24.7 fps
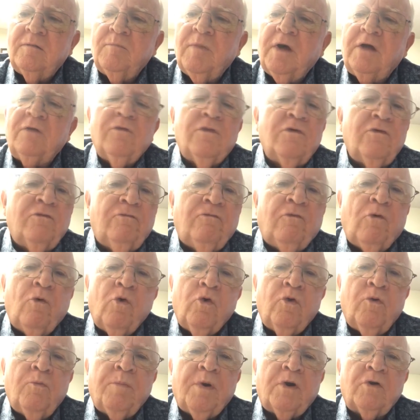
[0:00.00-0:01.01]
About the
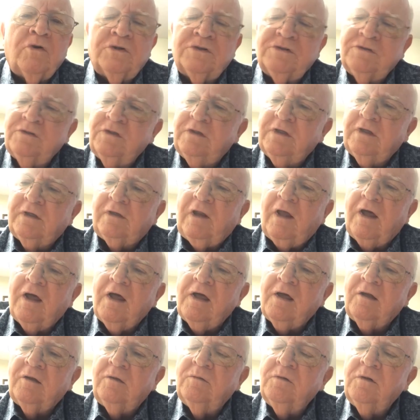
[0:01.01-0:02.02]
fourth person in
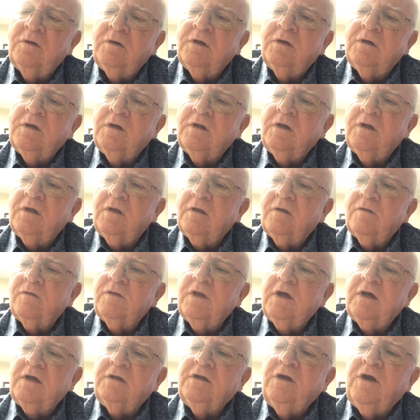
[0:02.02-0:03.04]
line,
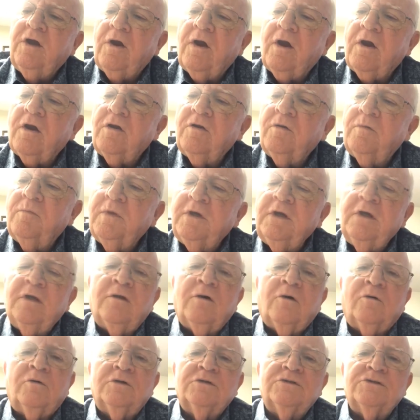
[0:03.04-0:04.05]
they had carried him
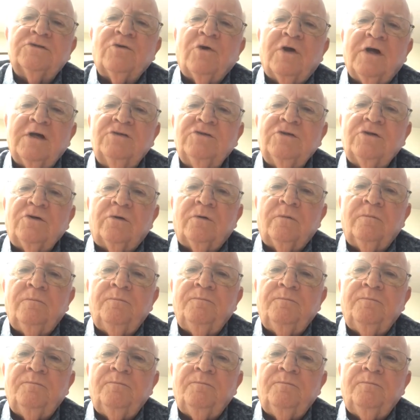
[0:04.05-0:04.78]
in on a stretcher.